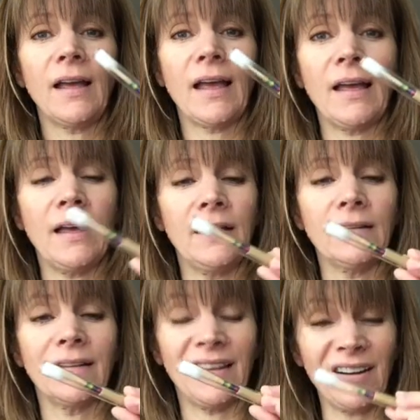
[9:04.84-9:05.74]

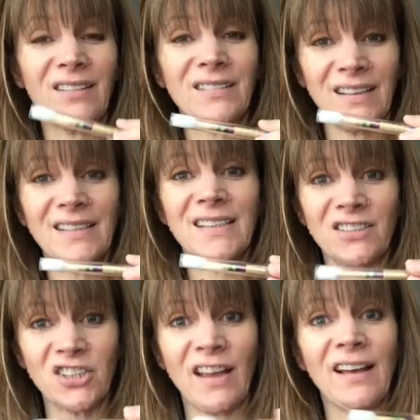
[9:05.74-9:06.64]
and there is a
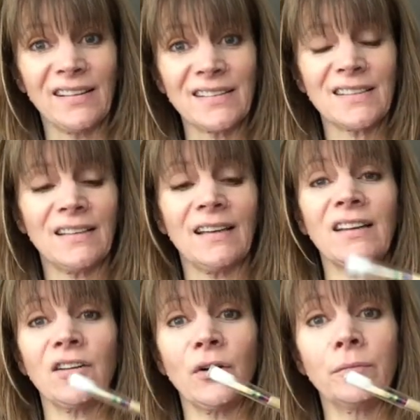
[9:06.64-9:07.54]
chance it
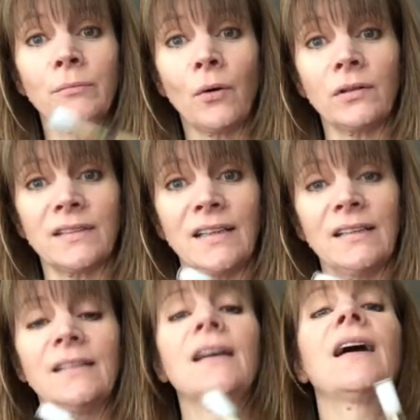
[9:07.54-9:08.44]
could go
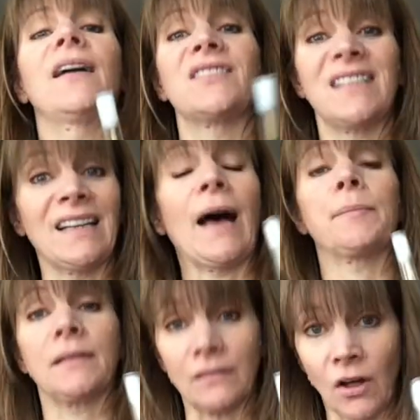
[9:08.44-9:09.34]
moldy. I've seen it
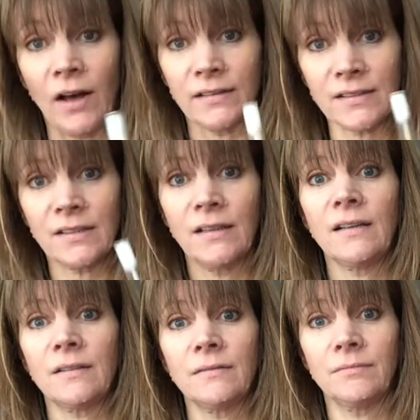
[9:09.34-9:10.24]
happen lots.
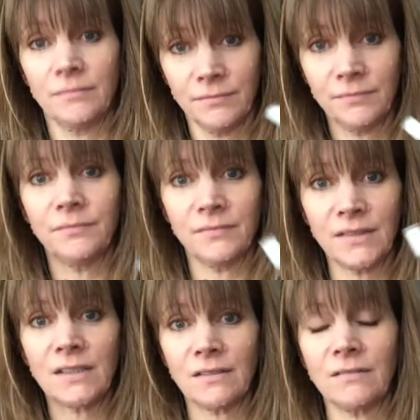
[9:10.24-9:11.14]

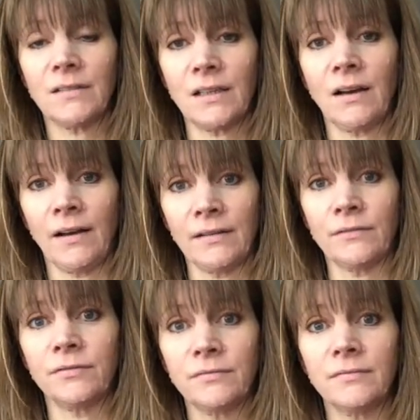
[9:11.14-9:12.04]
It's kind
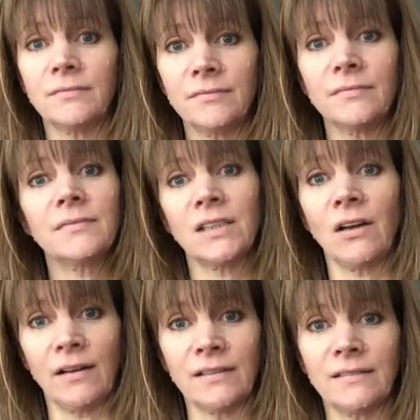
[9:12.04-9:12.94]
of
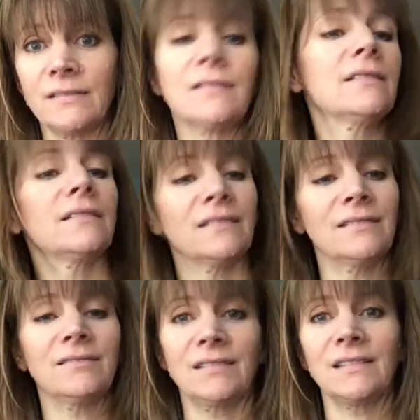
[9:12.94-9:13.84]
not
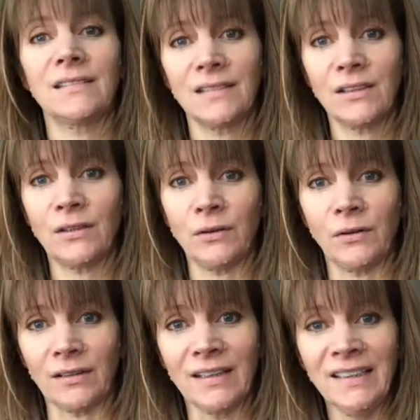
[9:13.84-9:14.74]
cool.